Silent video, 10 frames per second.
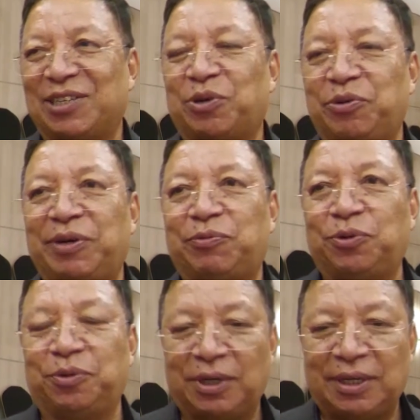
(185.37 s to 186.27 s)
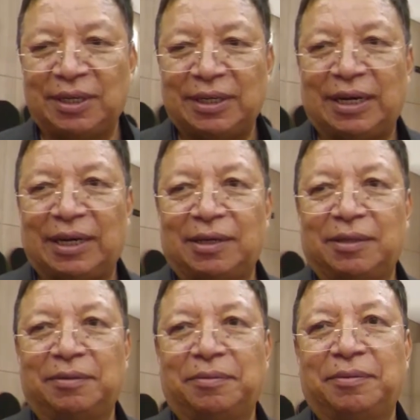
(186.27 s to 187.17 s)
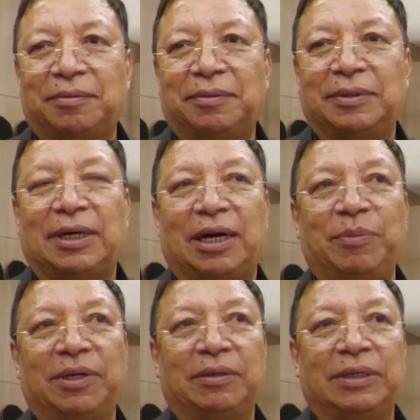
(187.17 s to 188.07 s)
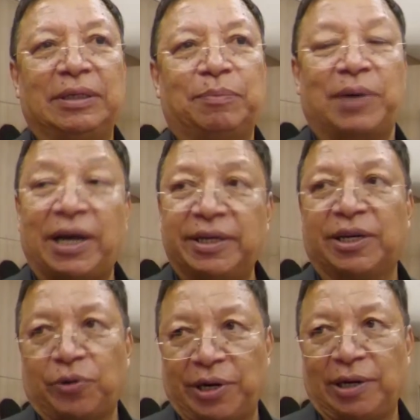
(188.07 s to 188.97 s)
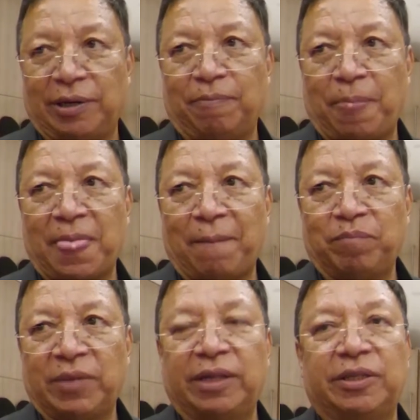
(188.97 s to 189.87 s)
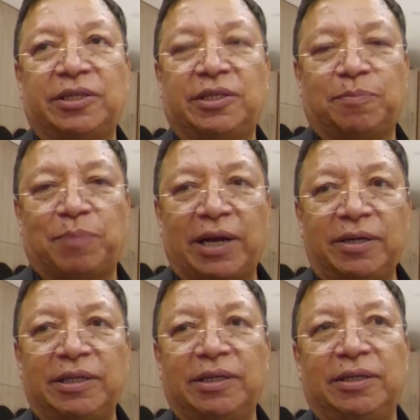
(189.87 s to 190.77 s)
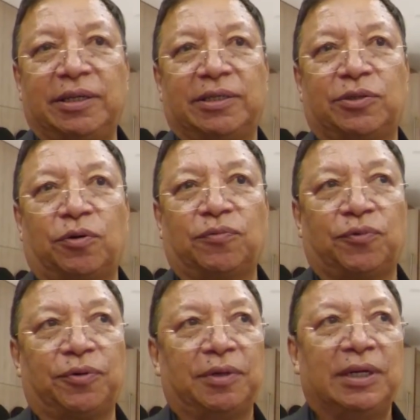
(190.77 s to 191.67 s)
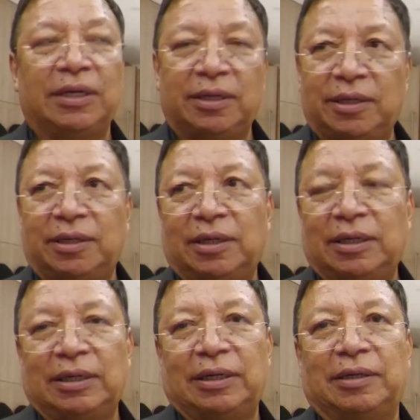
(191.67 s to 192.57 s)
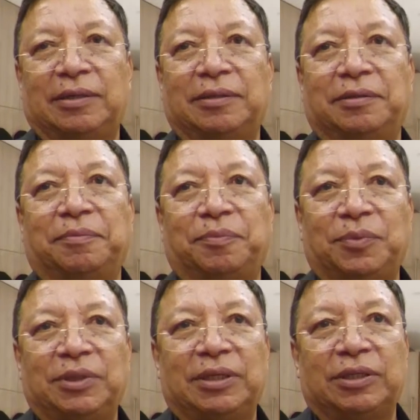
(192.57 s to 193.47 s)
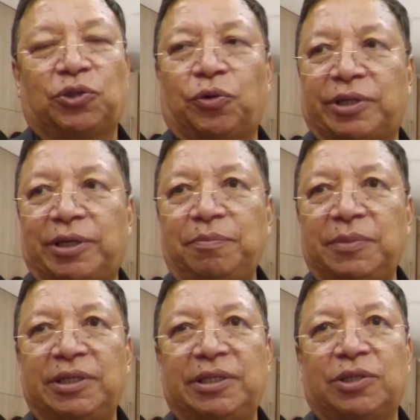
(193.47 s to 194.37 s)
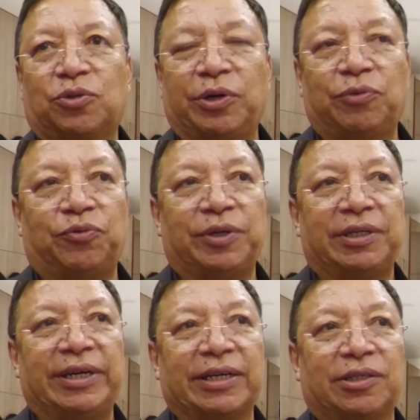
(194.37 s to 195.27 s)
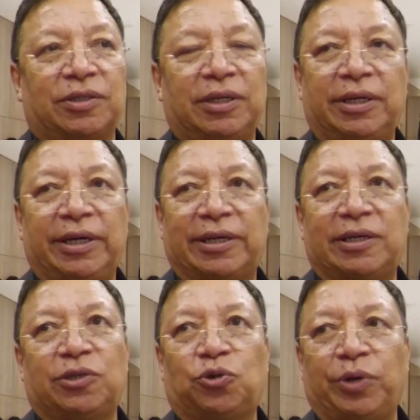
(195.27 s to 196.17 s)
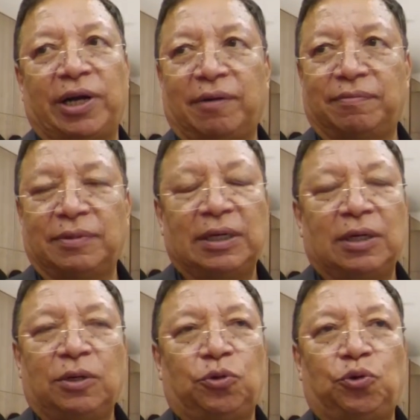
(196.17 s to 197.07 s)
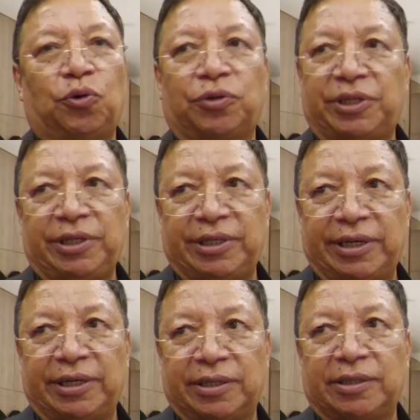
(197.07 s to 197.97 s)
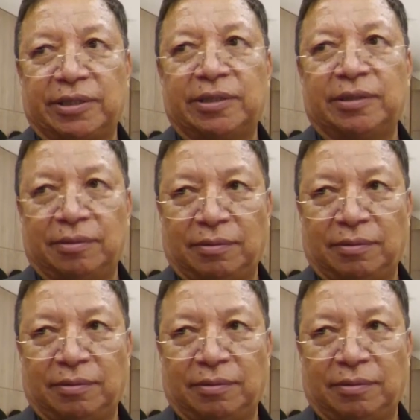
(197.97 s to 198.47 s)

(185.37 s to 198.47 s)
That's why we have to, uh, I mean, plan accordingly. And this plan is not for uh, short term. It is going for the next at least two and a half, two or three generations